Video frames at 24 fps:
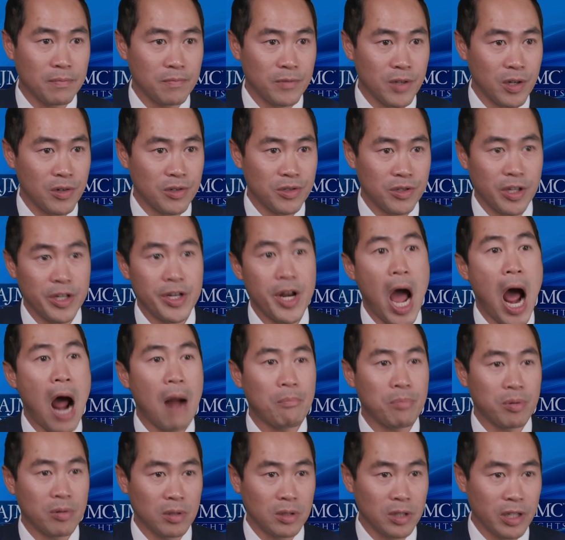There's the
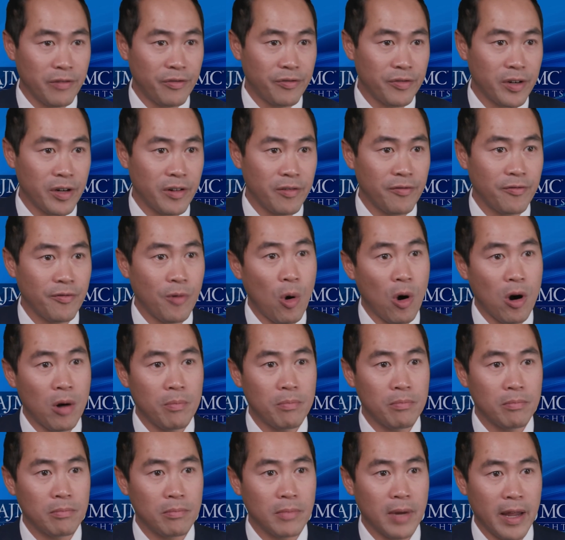non-proliferative
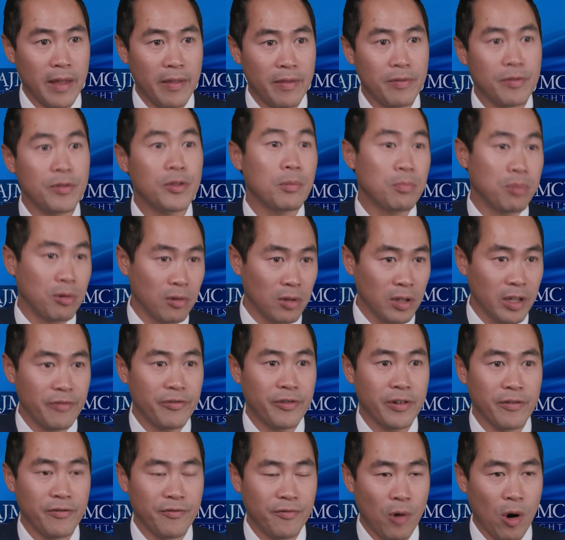form and the
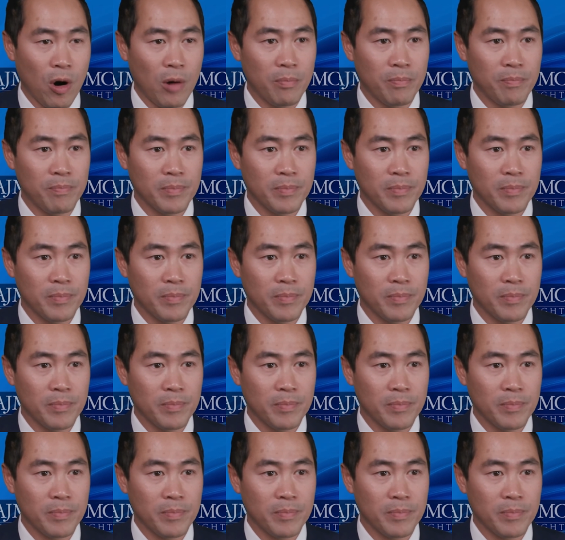proliferative form.